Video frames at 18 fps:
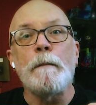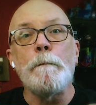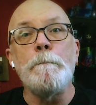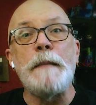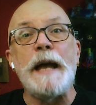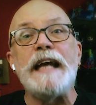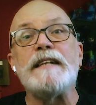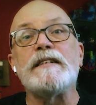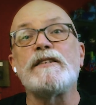
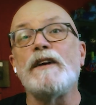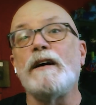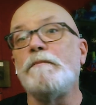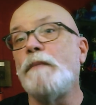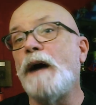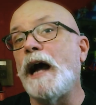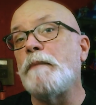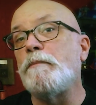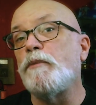based on
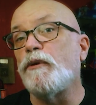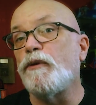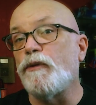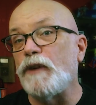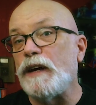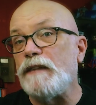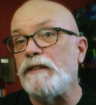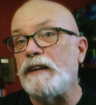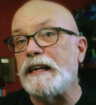my
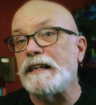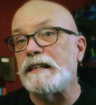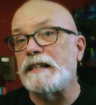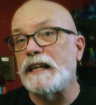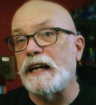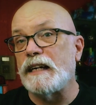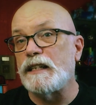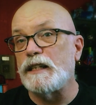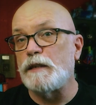previous
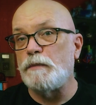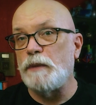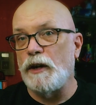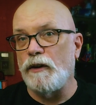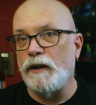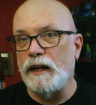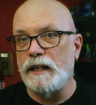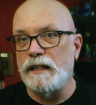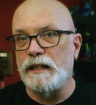
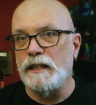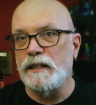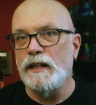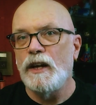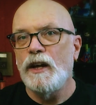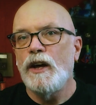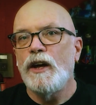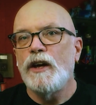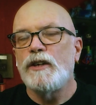experiences.
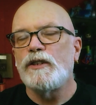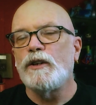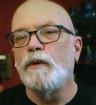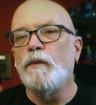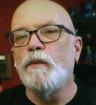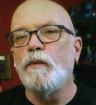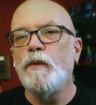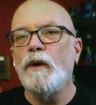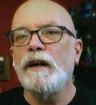So
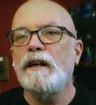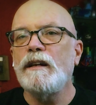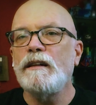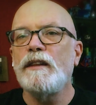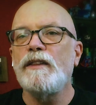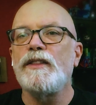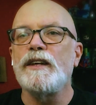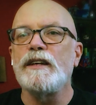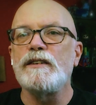one of
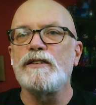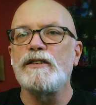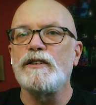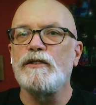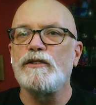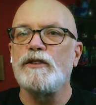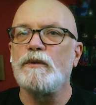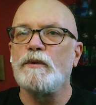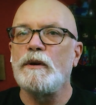the things that
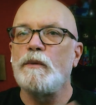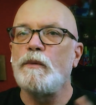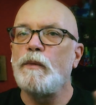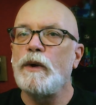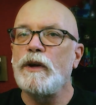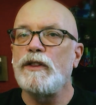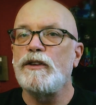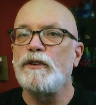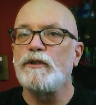you're doing
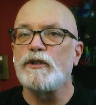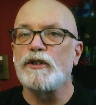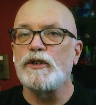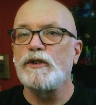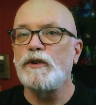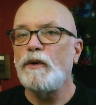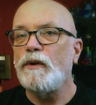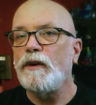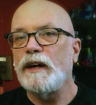with your
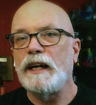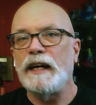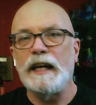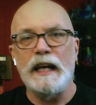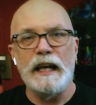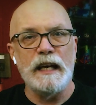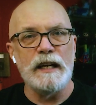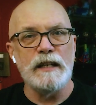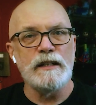story
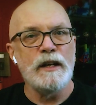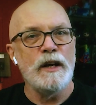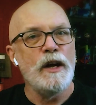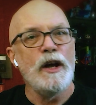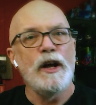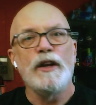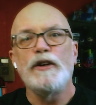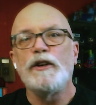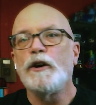is
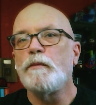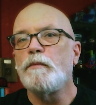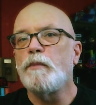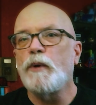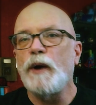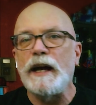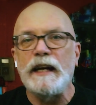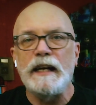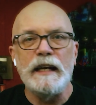you're
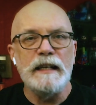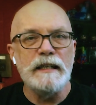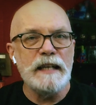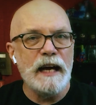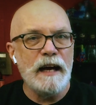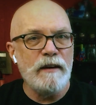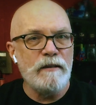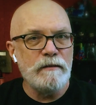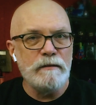breaking
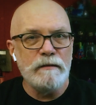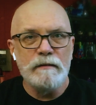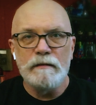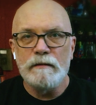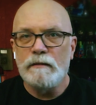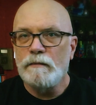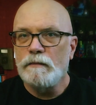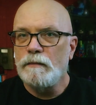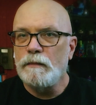down
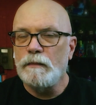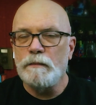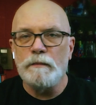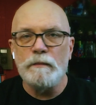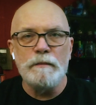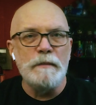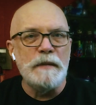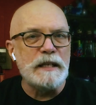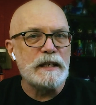
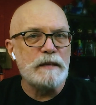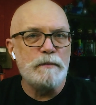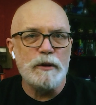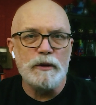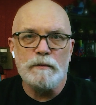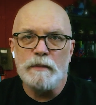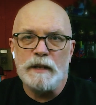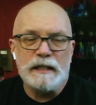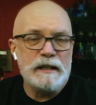
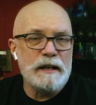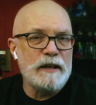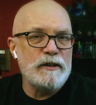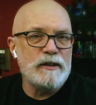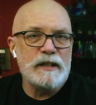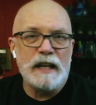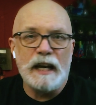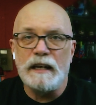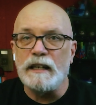
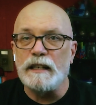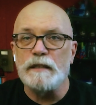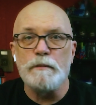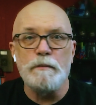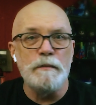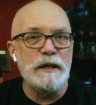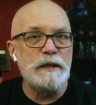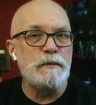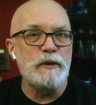misunderstandings,
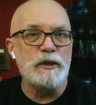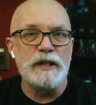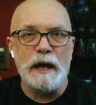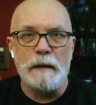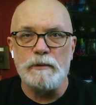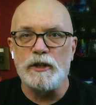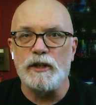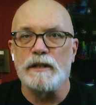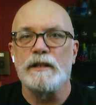
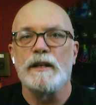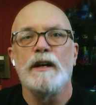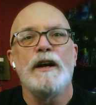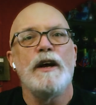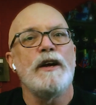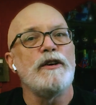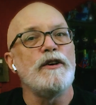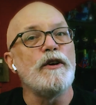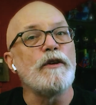misperceptions.
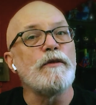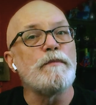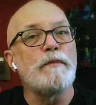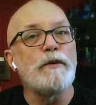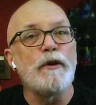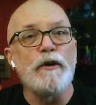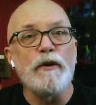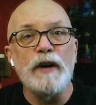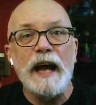You're
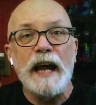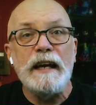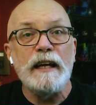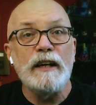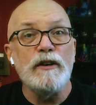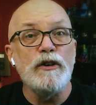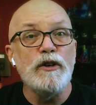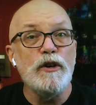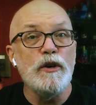
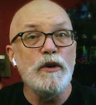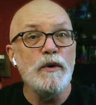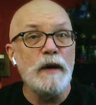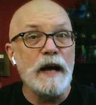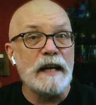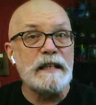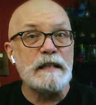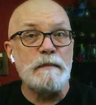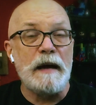creating new
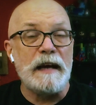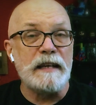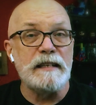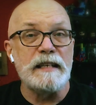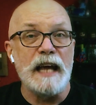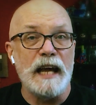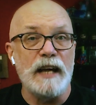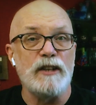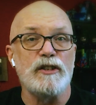
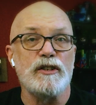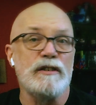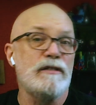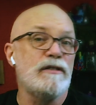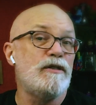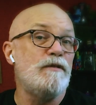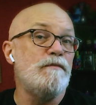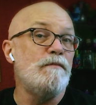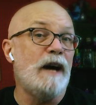
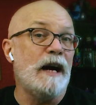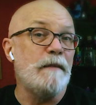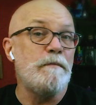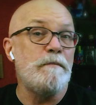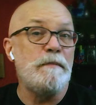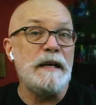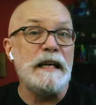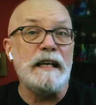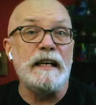expectations. You
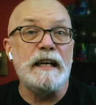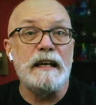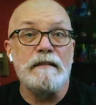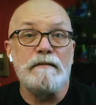might be